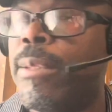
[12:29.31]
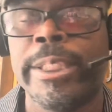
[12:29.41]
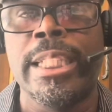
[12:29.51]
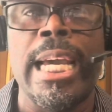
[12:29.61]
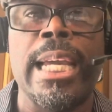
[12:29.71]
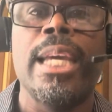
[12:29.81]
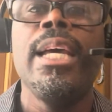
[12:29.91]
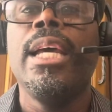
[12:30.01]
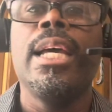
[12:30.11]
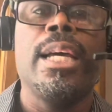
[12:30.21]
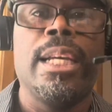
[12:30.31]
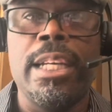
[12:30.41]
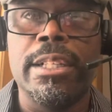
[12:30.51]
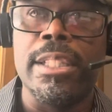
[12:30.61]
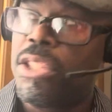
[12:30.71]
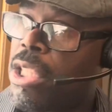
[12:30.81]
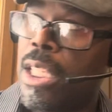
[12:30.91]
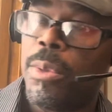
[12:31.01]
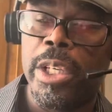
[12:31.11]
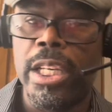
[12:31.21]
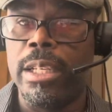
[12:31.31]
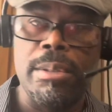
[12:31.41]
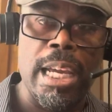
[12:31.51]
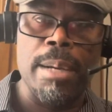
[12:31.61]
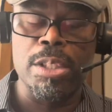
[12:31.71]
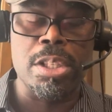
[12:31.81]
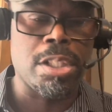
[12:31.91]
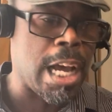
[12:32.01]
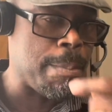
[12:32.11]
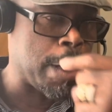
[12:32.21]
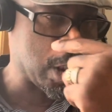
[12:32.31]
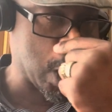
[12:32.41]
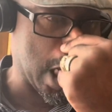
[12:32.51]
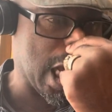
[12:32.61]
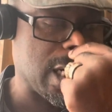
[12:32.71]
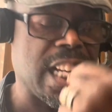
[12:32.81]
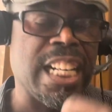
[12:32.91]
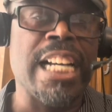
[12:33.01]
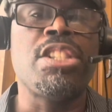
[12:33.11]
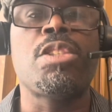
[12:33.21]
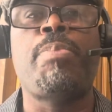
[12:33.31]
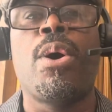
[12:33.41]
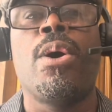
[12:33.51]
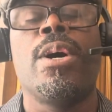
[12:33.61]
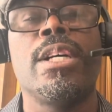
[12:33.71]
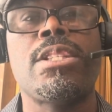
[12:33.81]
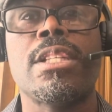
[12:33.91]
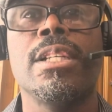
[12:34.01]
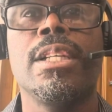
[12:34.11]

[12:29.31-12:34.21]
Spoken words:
It wasn't like here in the city where your neighbors are side by side. And I just paused.